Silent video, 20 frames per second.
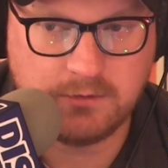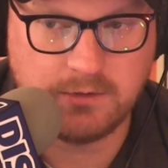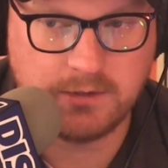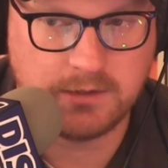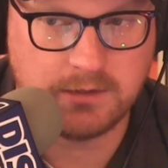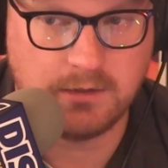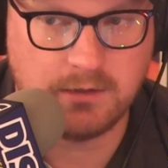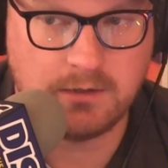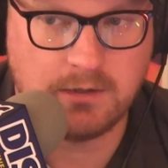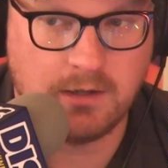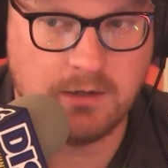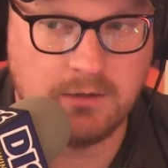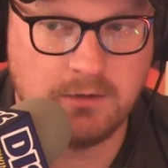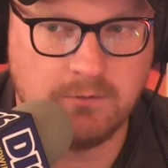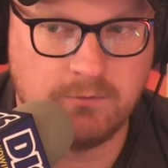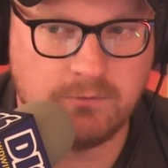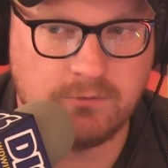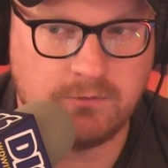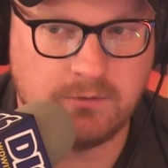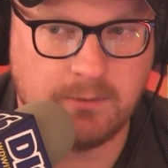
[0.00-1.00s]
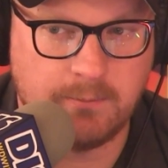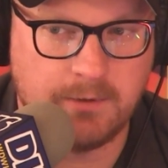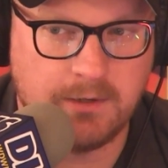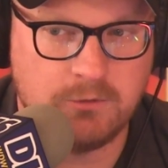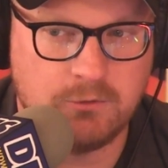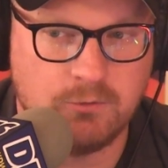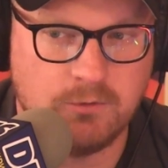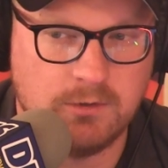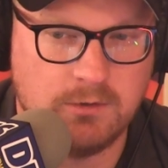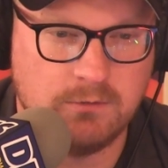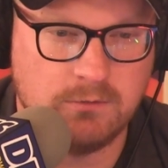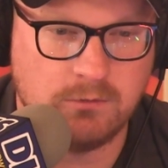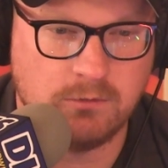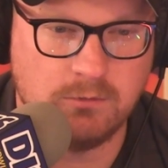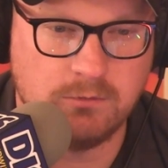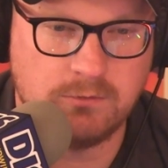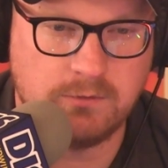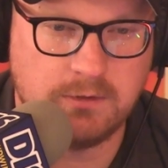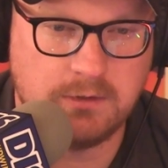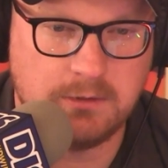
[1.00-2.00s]
like kind of
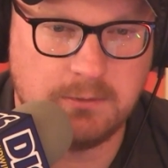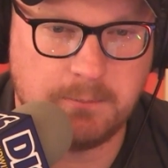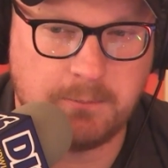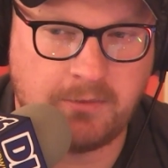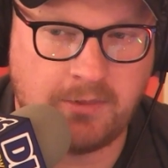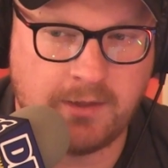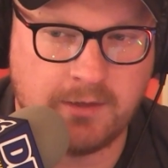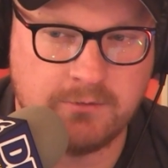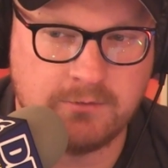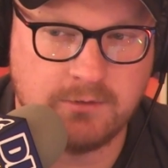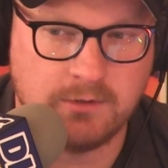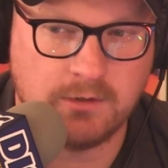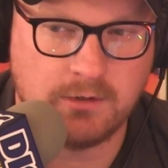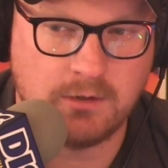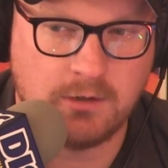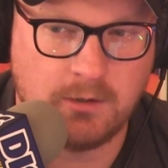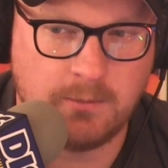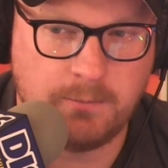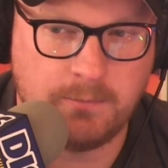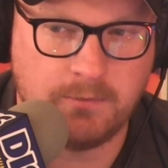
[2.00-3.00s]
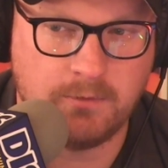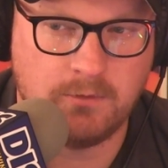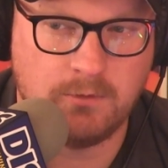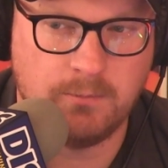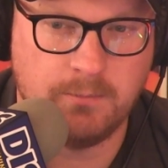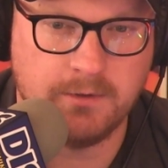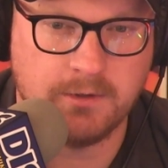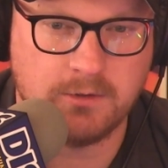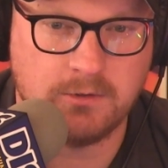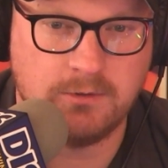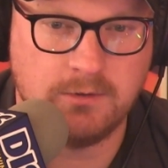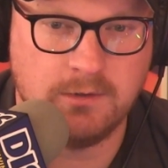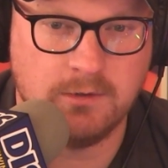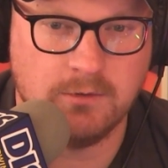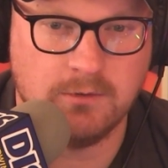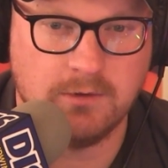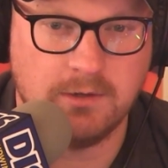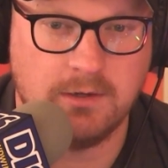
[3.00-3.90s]
semi-translucent plastic cup, a little bit clear,